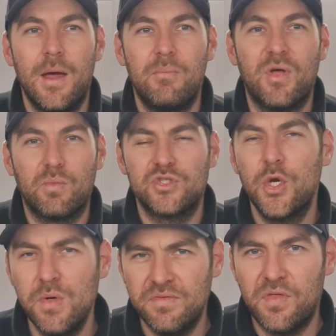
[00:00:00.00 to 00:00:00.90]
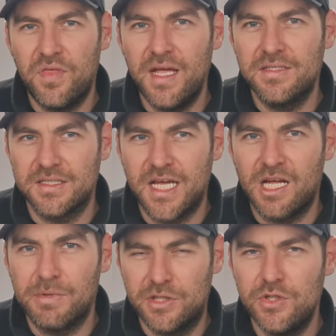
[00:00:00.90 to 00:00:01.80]
But two of the things that
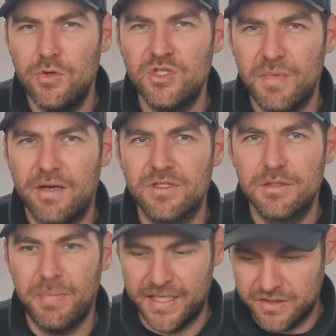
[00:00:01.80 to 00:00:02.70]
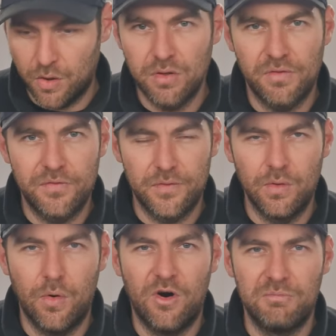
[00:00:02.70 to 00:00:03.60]
take up a huge amount of space on the
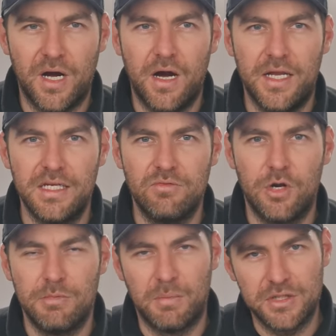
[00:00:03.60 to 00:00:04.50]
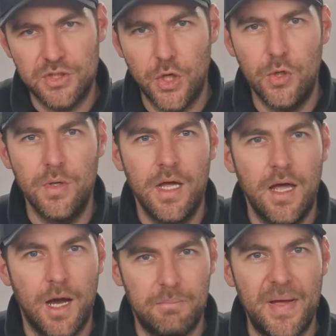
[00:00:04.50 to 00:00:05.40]
floor of my honey room are my two
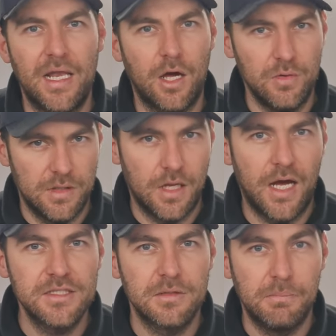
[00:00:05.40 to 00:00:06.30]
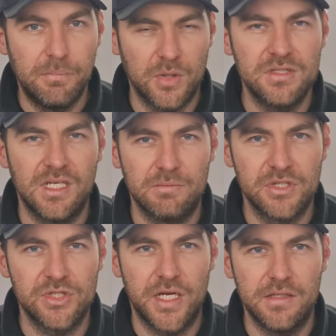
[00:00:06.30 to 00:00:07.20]
Abello Lyson bottling
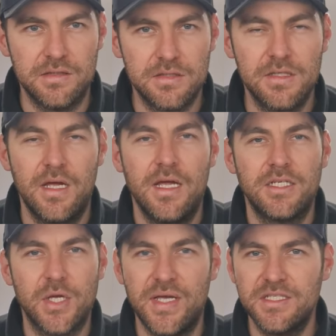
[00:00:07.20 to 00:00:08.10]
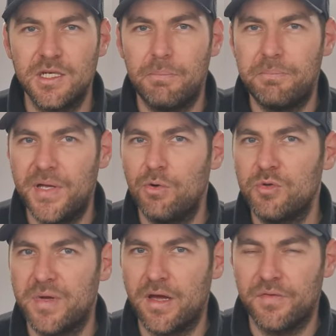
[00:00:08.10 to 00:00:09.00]
machines. So he's gonna
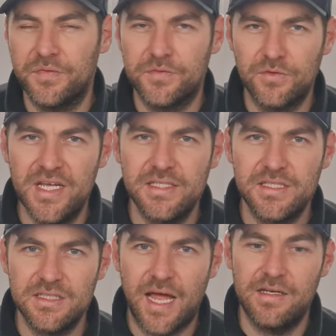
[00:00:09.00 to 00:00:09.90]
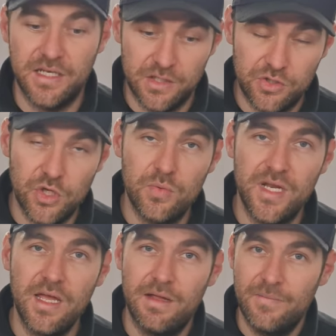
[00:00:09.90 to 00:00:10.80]
build me a freestanding
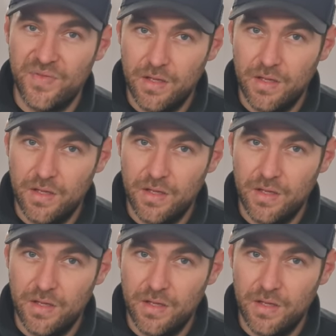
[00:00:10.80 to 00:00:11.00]
unit